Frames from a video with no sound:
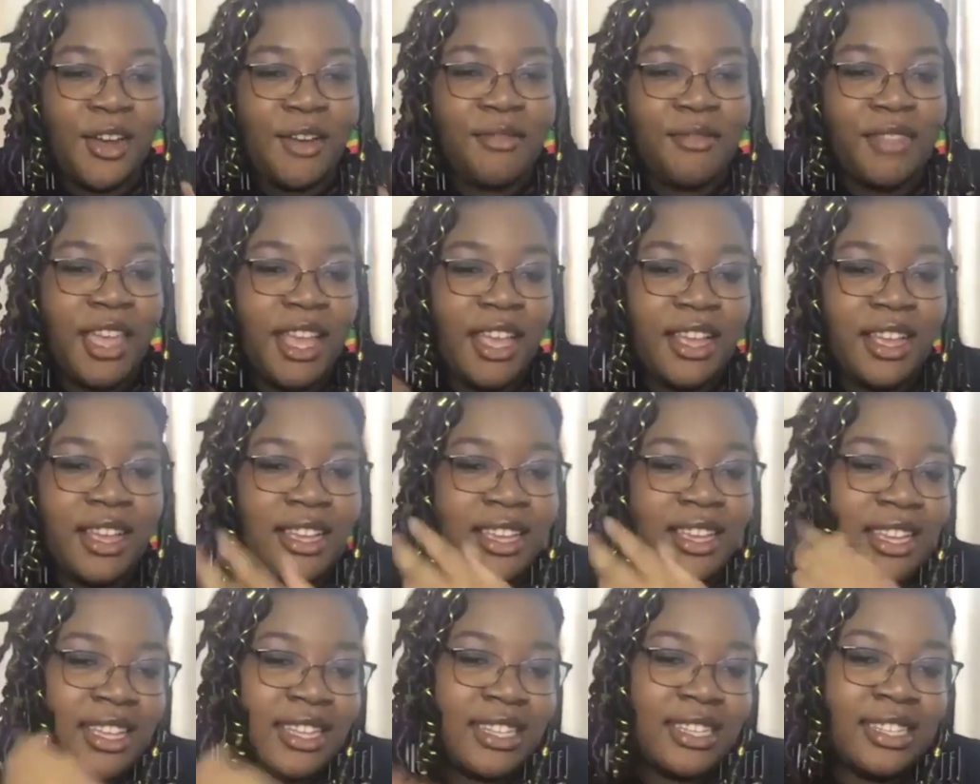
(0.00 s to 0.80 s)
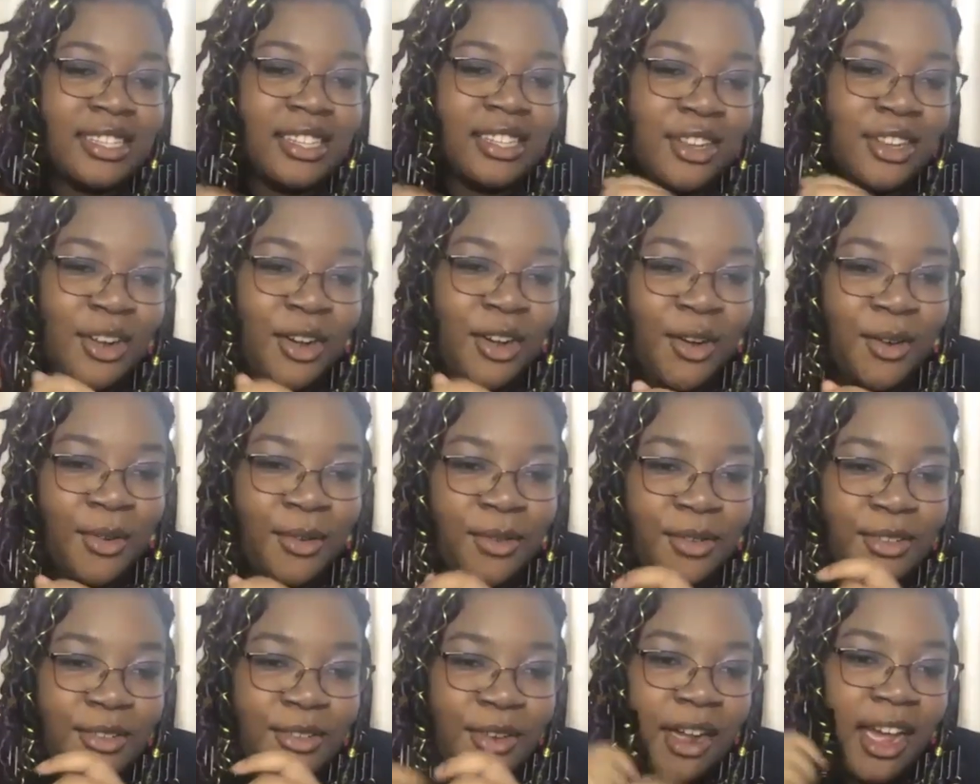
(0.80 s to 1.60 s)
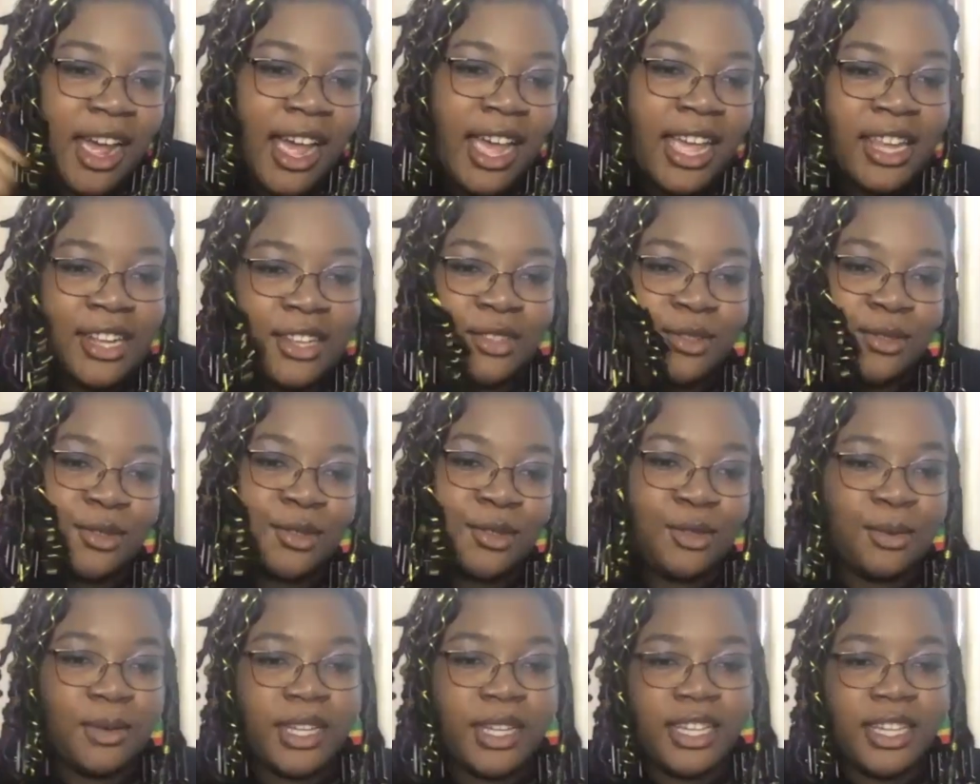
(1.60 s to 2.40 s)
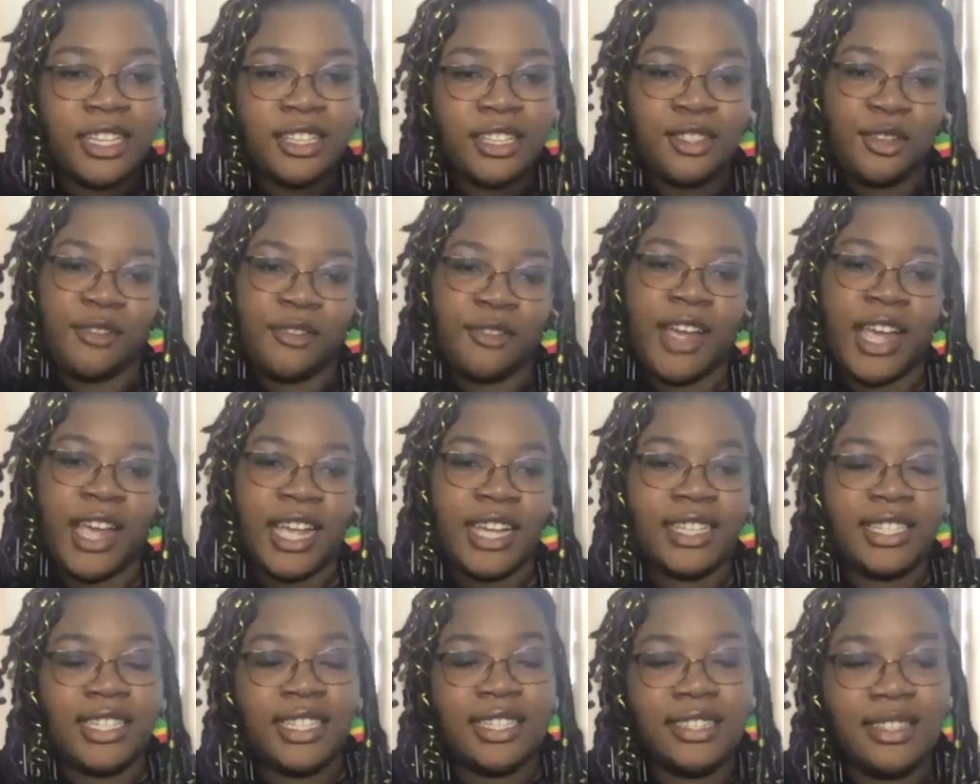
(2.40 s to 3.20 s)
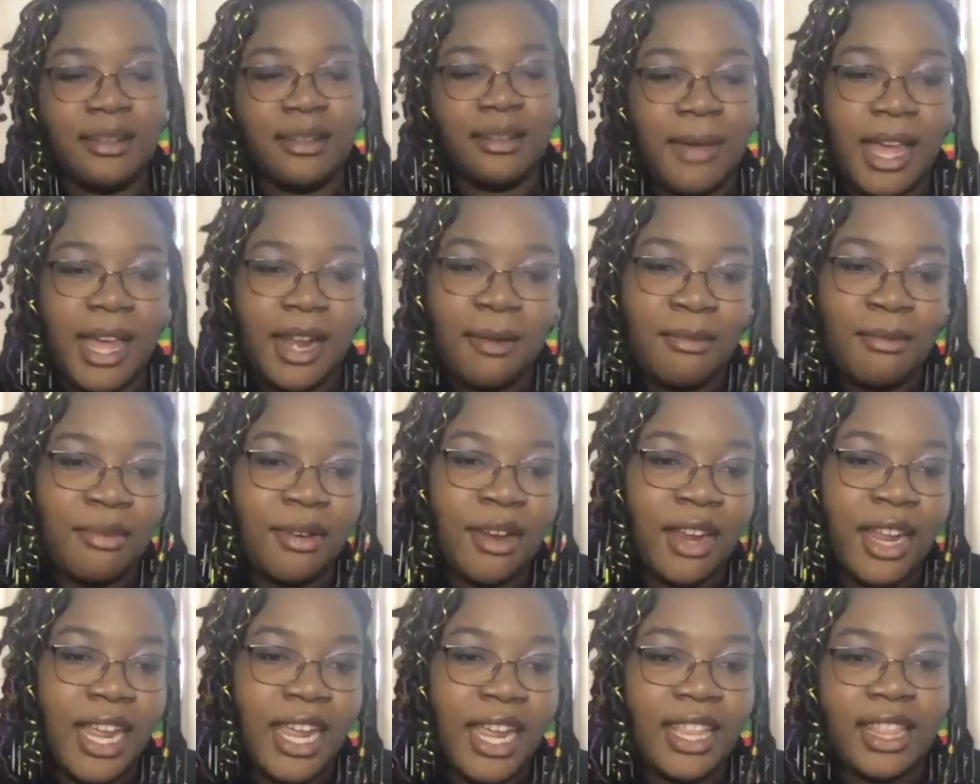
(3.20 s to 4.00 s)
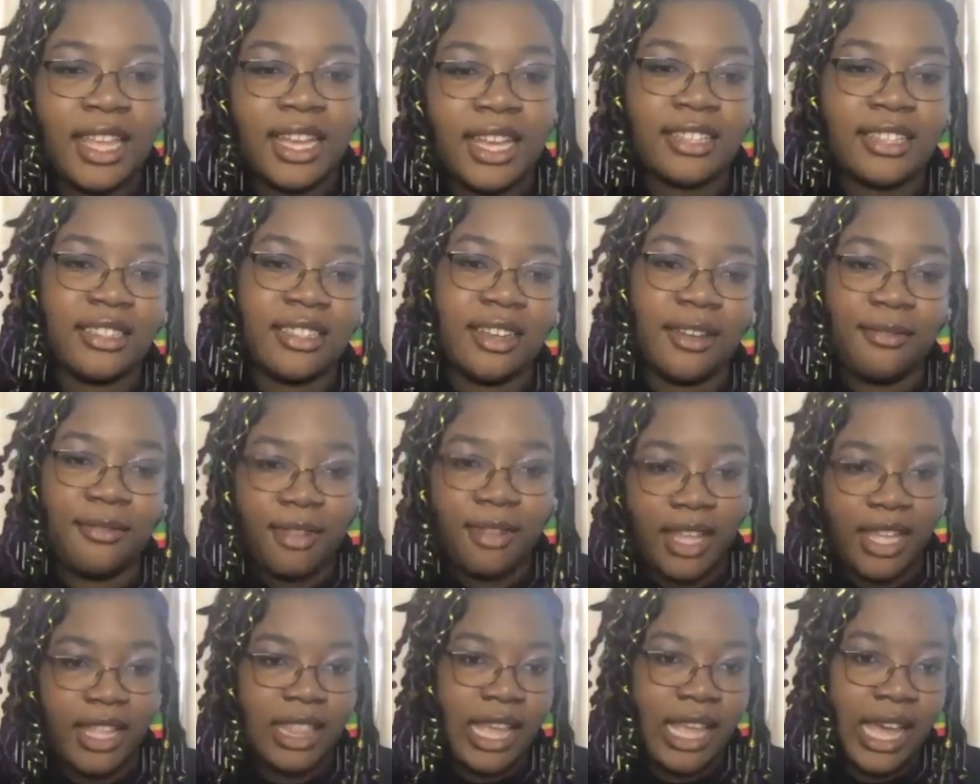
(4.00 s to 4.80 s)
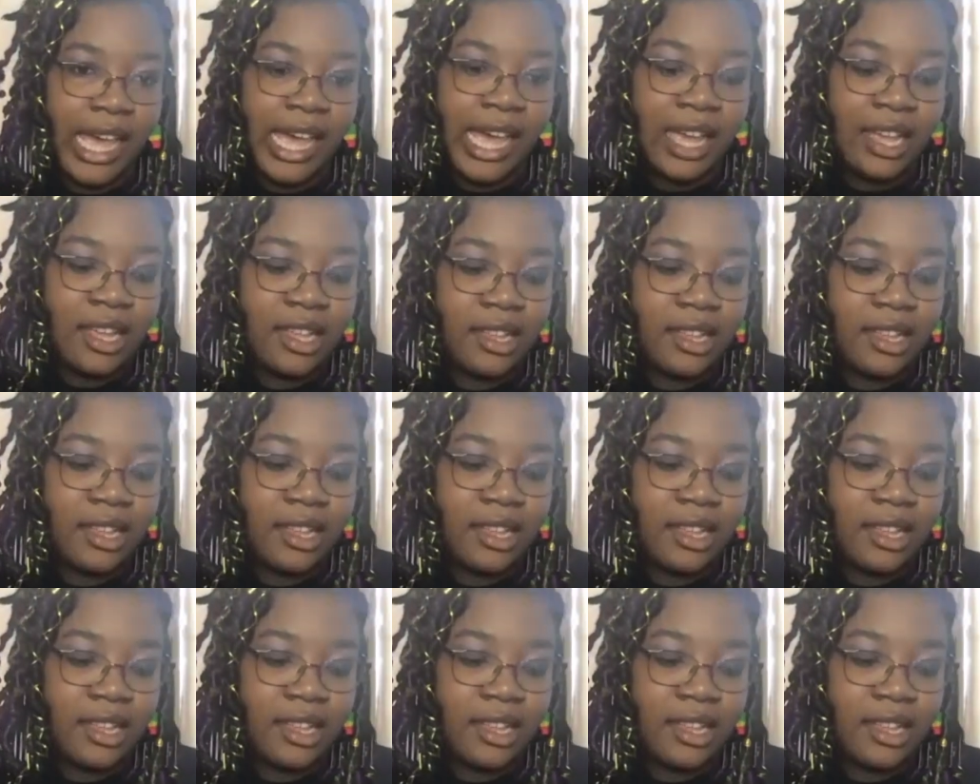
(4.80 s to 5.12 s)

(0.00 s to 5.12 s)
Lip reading: they can, try and do twists, or if I can teach them how to braid, like stuff like that.